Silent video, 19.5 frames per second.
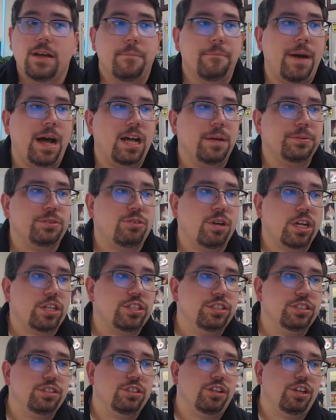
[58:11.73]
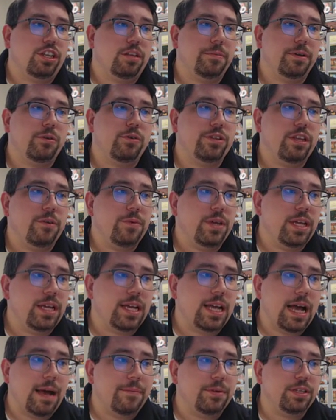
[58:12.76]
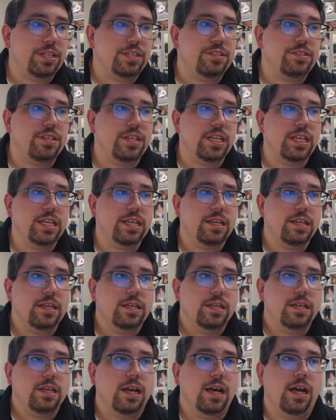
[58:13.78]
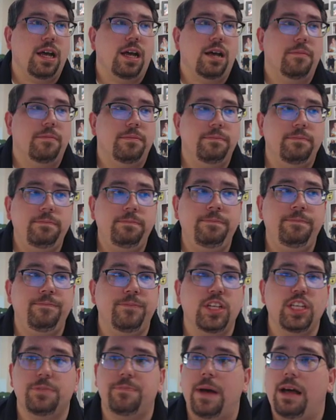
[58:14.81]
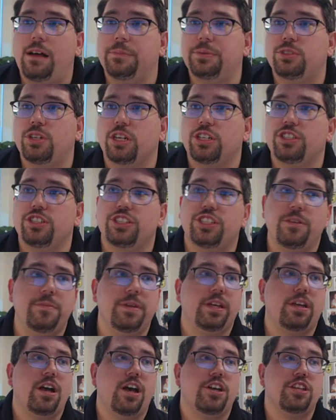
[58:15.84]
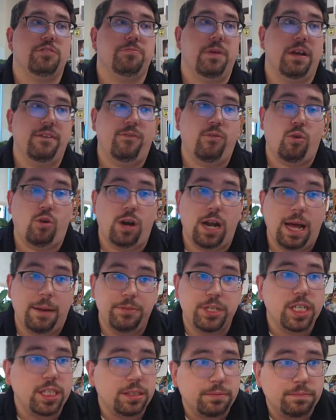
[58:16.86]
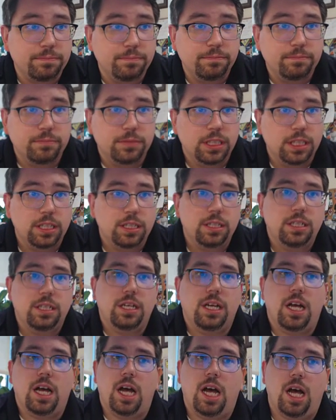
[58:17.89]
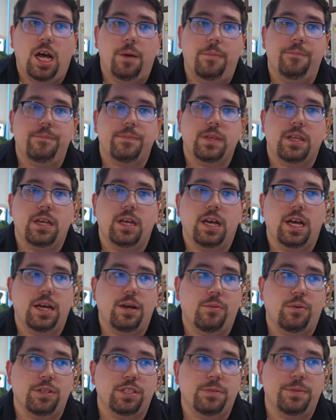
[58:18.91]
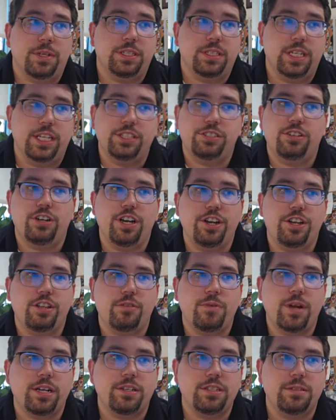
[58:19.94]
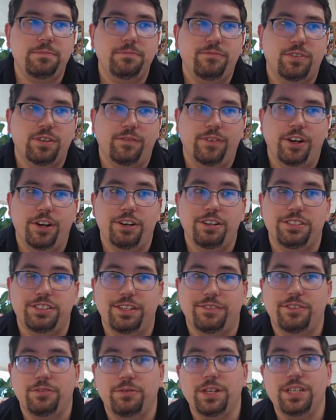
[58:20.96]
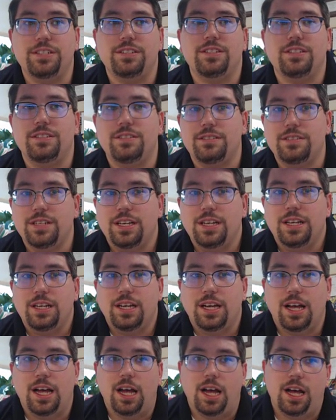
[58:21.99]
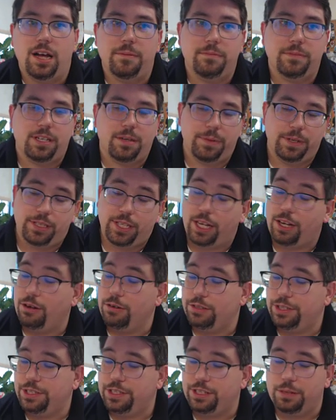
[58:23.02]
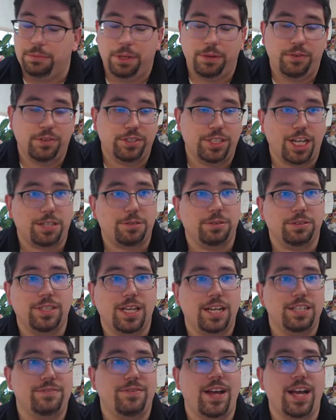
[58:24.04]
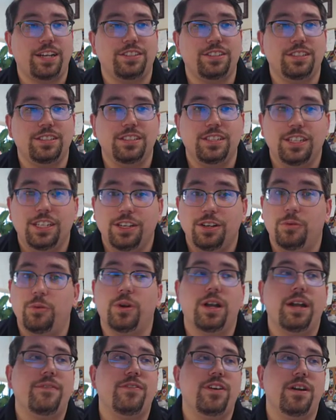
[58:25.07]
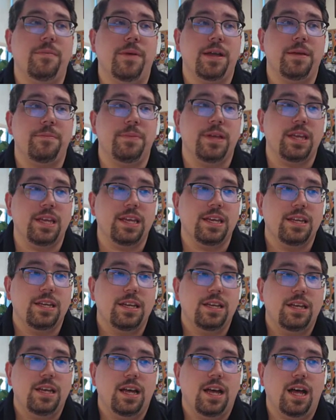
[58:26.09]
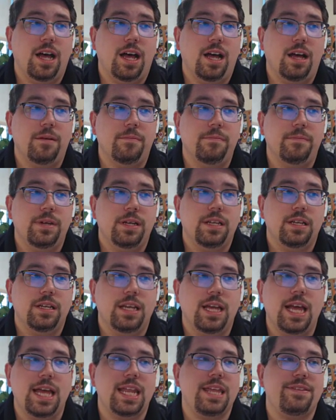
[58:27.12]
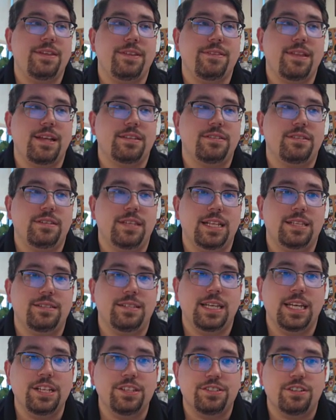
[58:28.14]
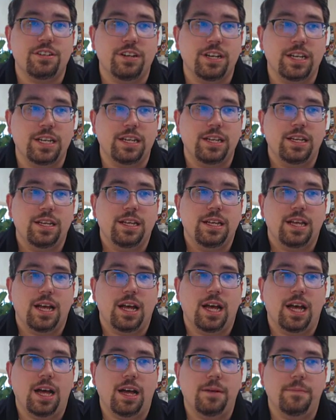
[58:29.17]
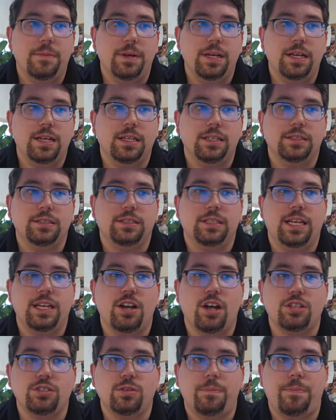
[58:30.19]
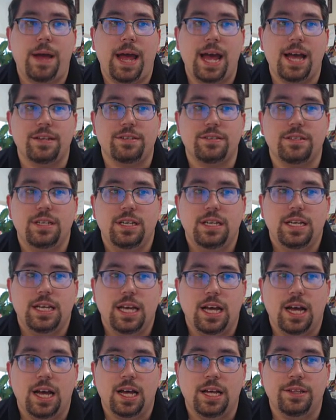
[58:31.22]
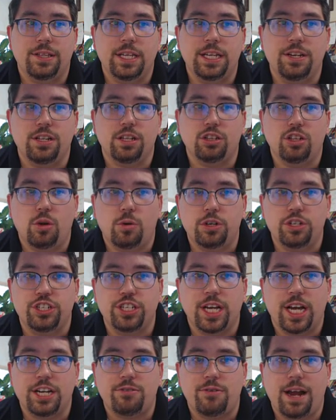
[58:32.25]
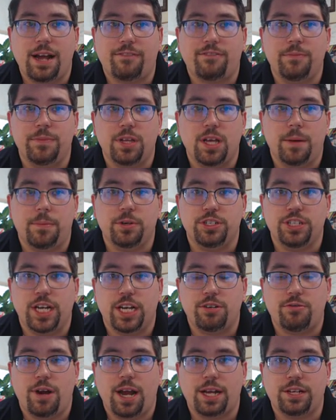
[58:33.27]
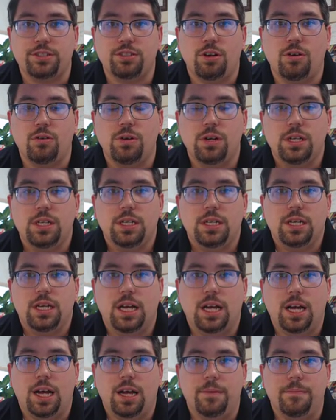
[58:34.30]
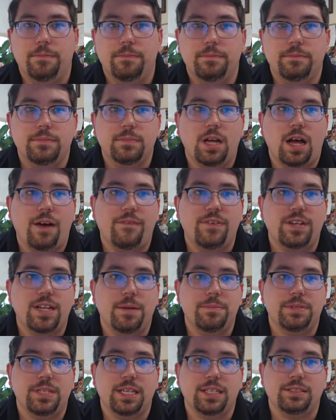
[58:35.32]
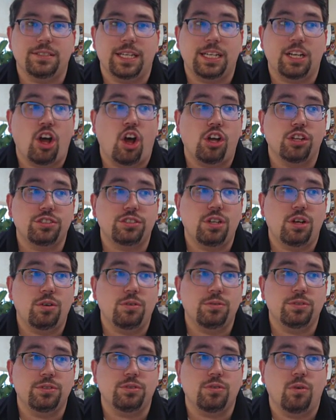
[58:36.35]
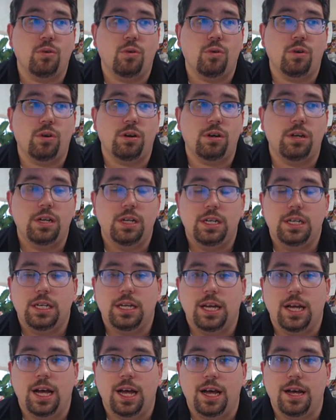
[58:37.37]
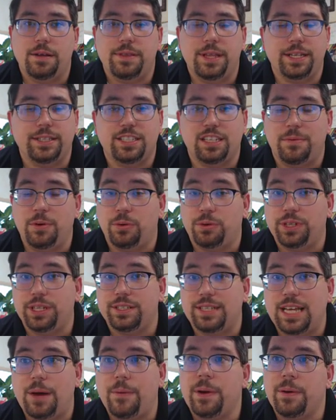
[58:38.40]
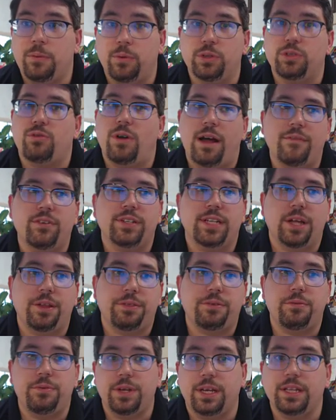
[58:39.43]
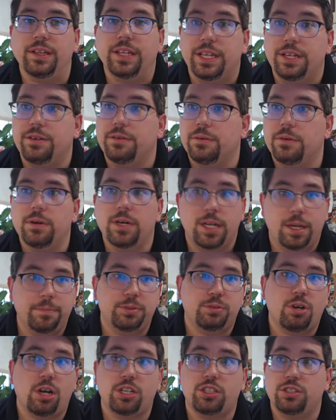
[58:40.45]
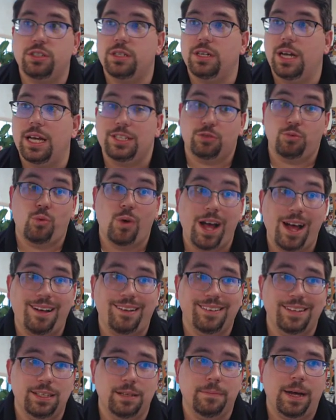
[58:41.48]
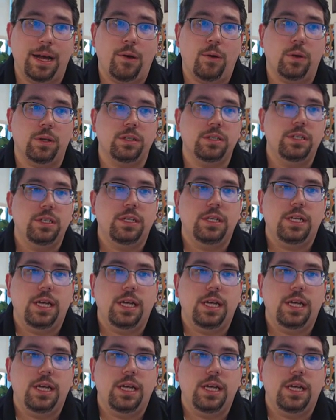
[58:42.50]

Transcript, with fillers: Bowel obstructions are another big one that we can commonly see. Um, these bowel obstructions can be caused by a foreign object, um, uh, where something's inserted into the rectum for various different reasons. Um, it could be psychosis, could be for sexual satisfaction, whatever it might be. Um, anything that's that's inserted um, uh, can also pass uh, into the lower GI tract from the upper GI tract. So um, oftentimes things like gallstones or uh, things that can be released that way will travel down through and can lead to an obstruction as well in the bowel.